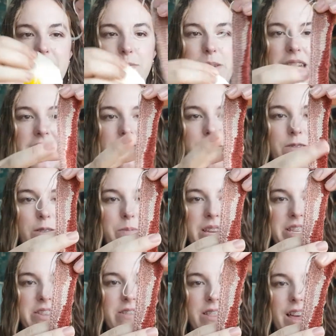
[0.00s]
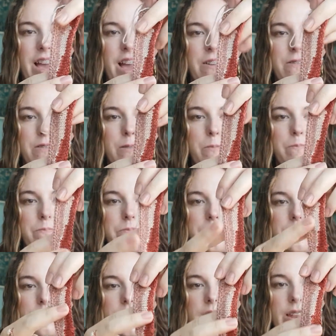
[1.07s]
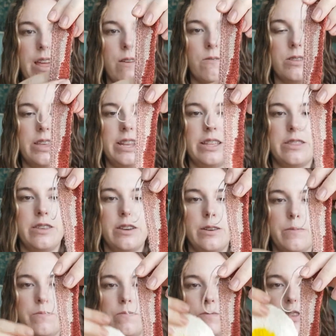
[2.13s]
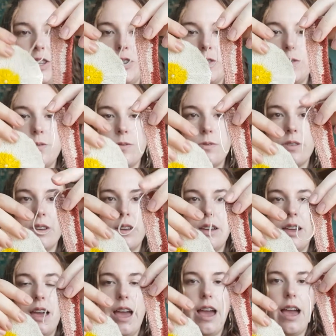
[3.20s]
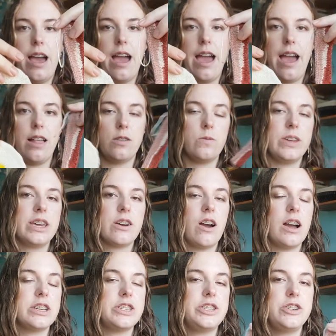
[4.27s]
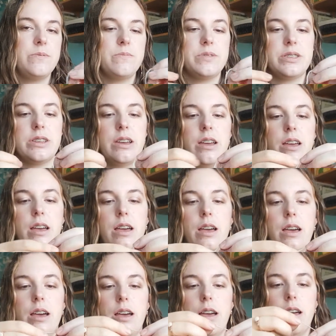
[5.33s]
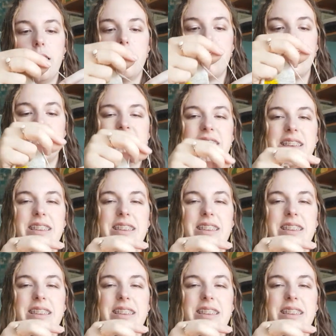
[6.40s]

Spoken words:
the bacon for makes you laugh, and I related them to Halloween costumes because